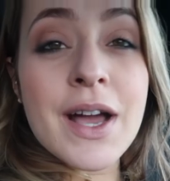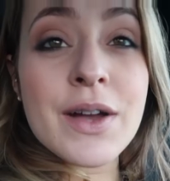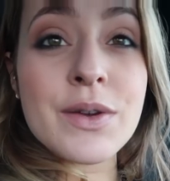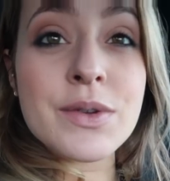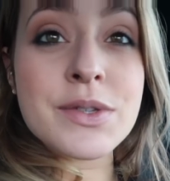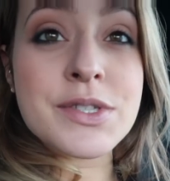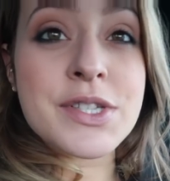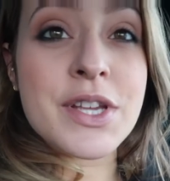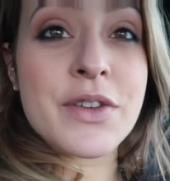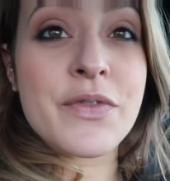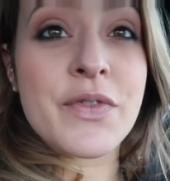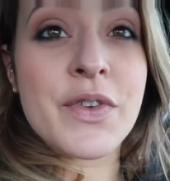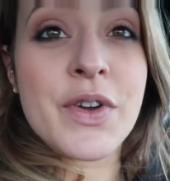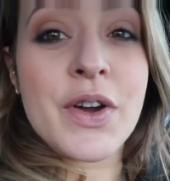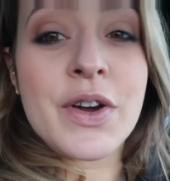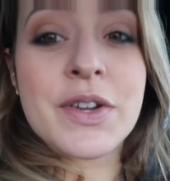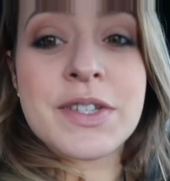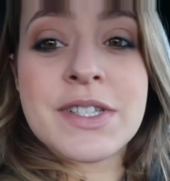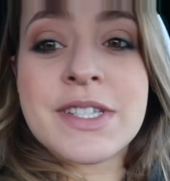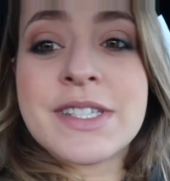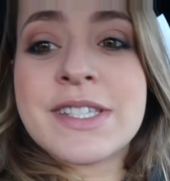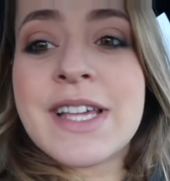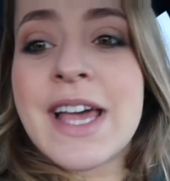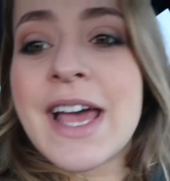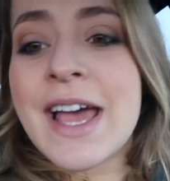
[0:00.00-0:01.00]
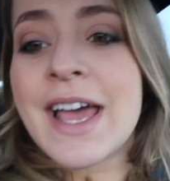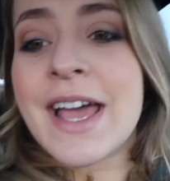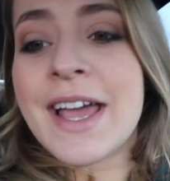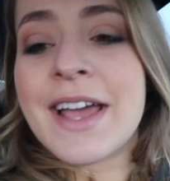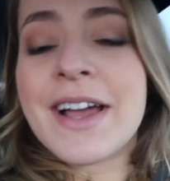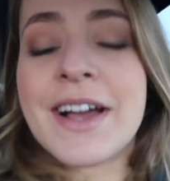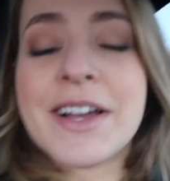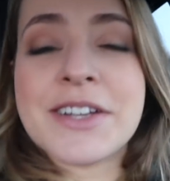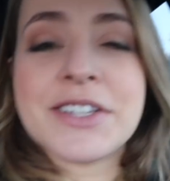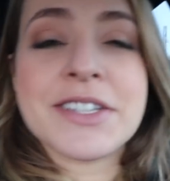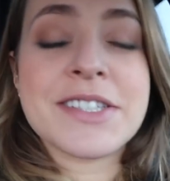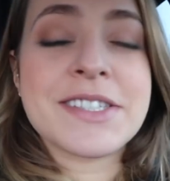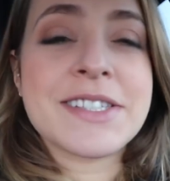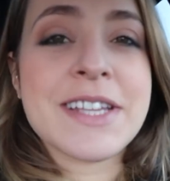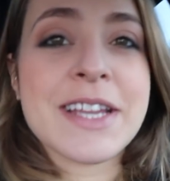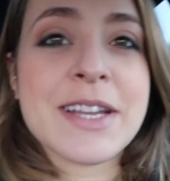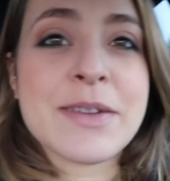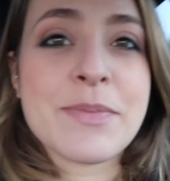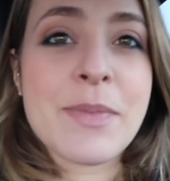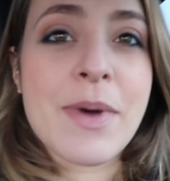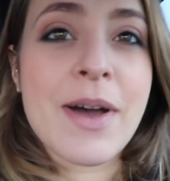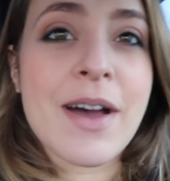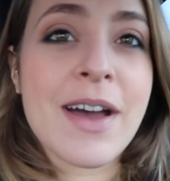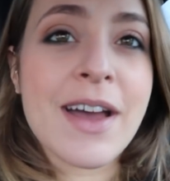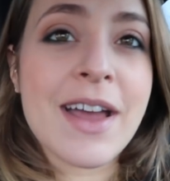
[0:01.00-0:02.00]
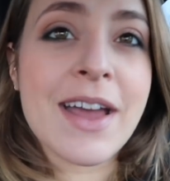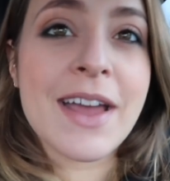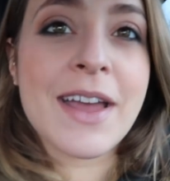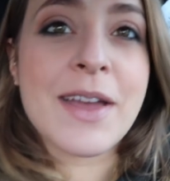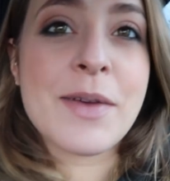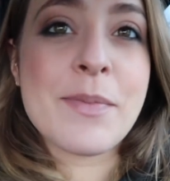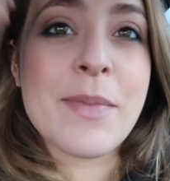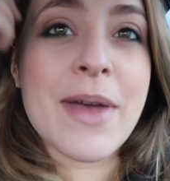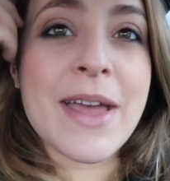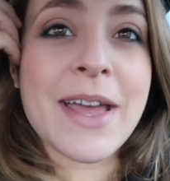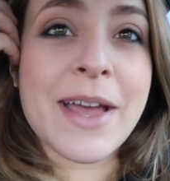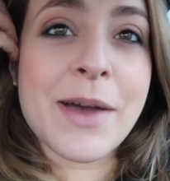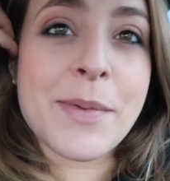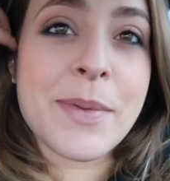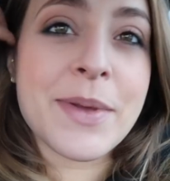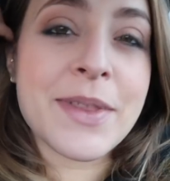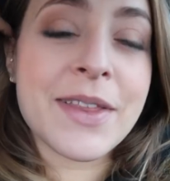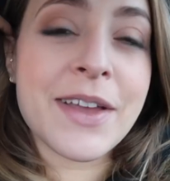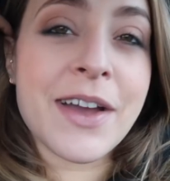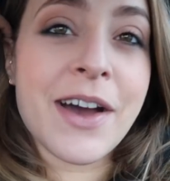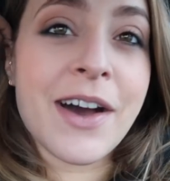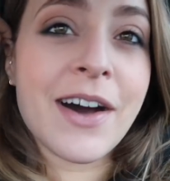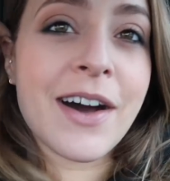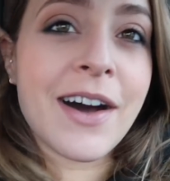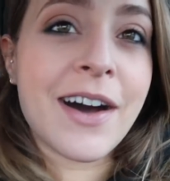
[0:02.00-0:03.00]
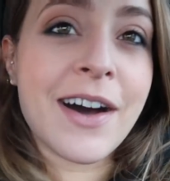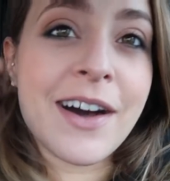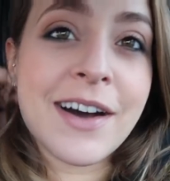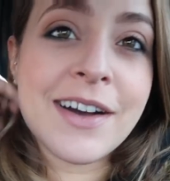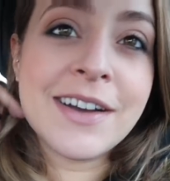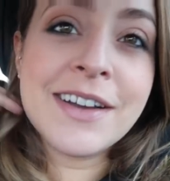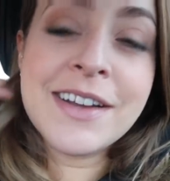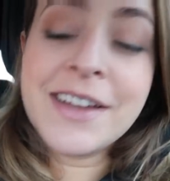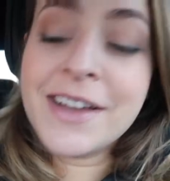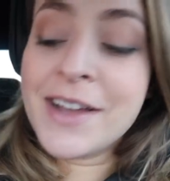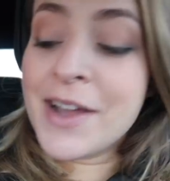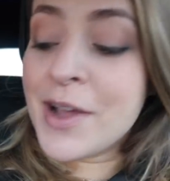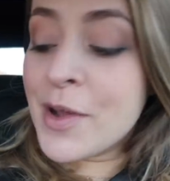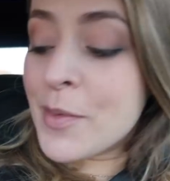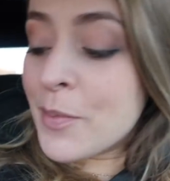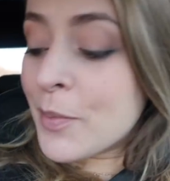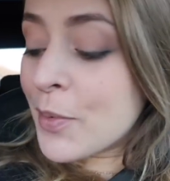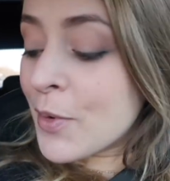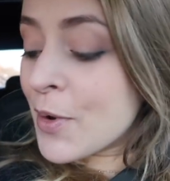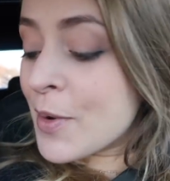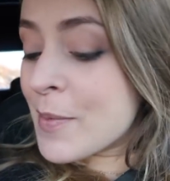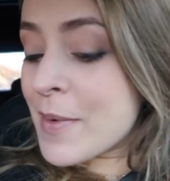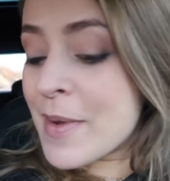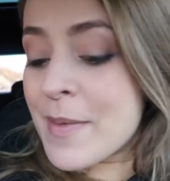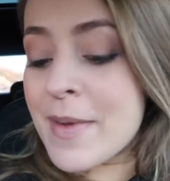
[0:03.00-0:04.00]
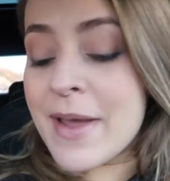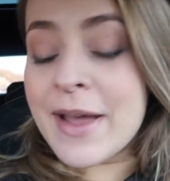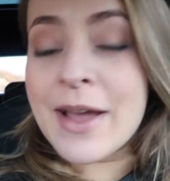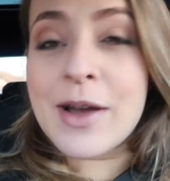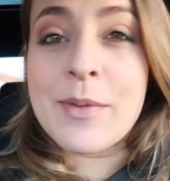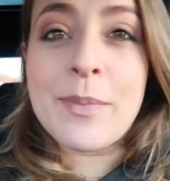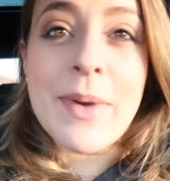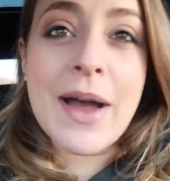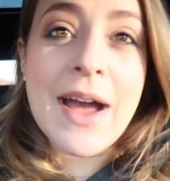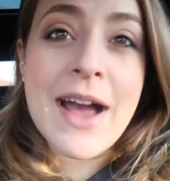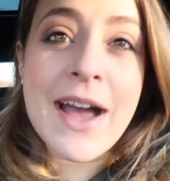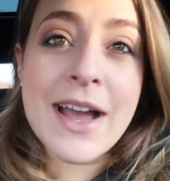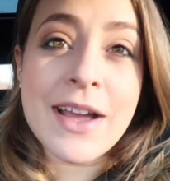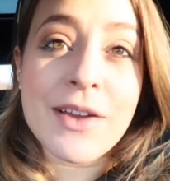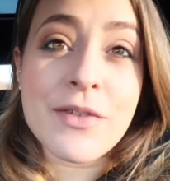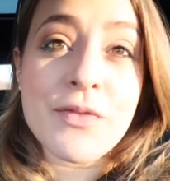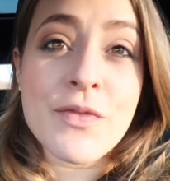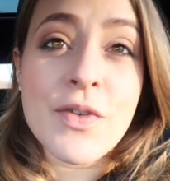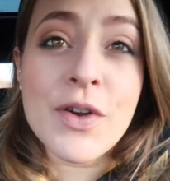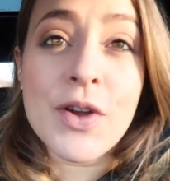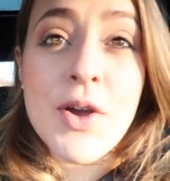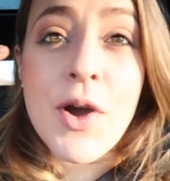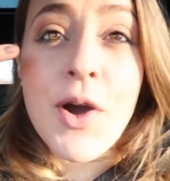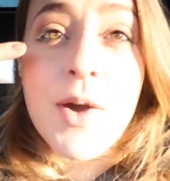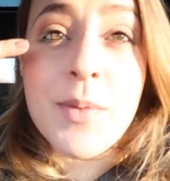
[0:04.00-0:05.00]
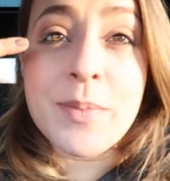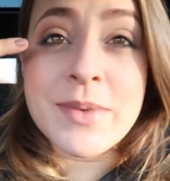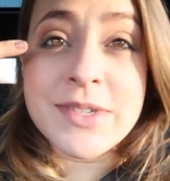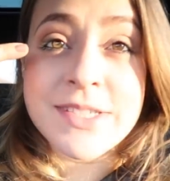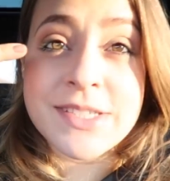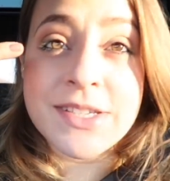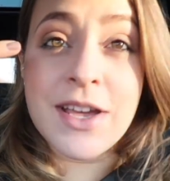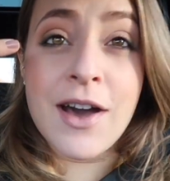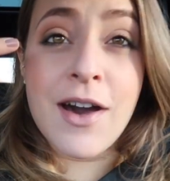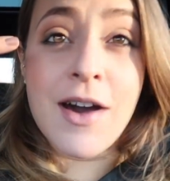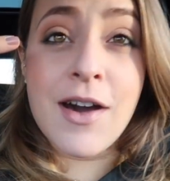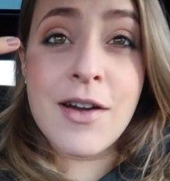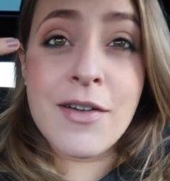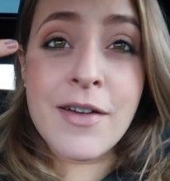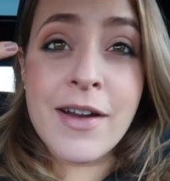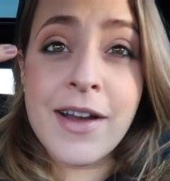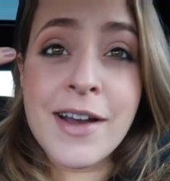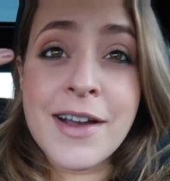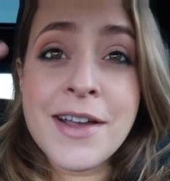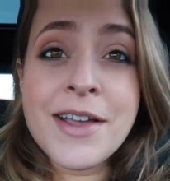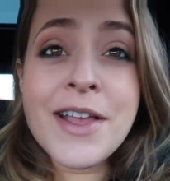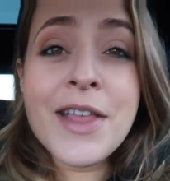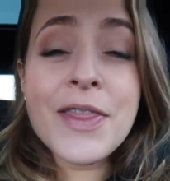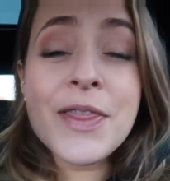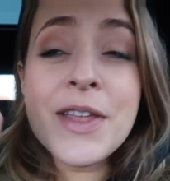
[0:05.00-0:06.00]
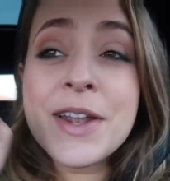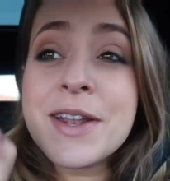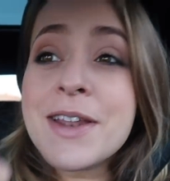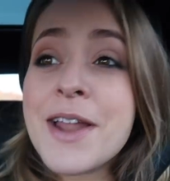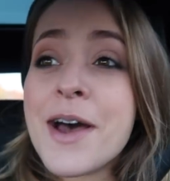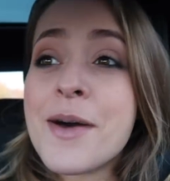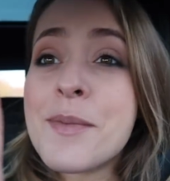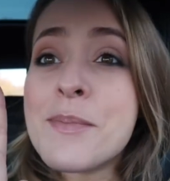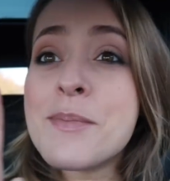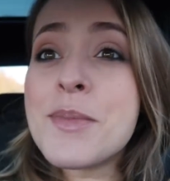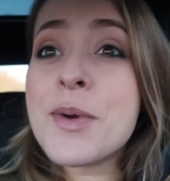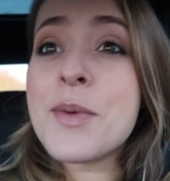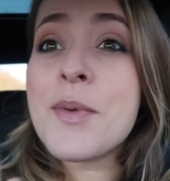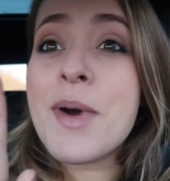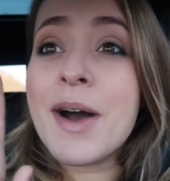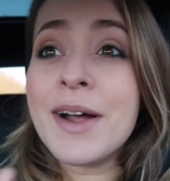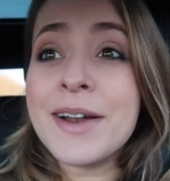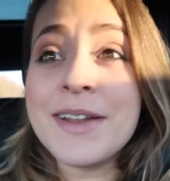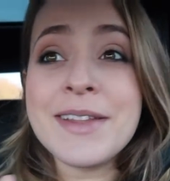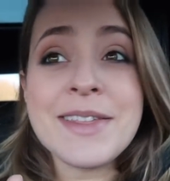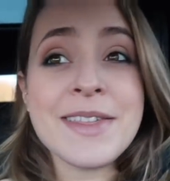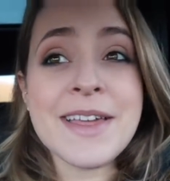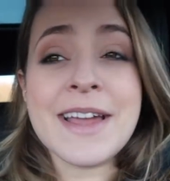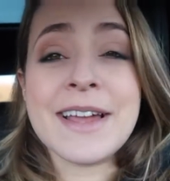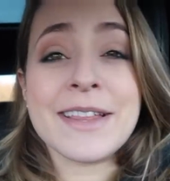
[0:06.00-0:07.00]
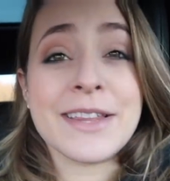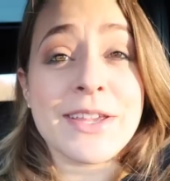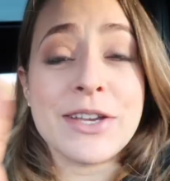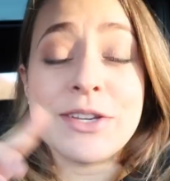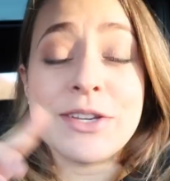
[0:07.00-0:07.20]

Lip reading: I also forgot to say, I just did my makeup in the car. Brought my makeup bag, forgot mascara. The number one thing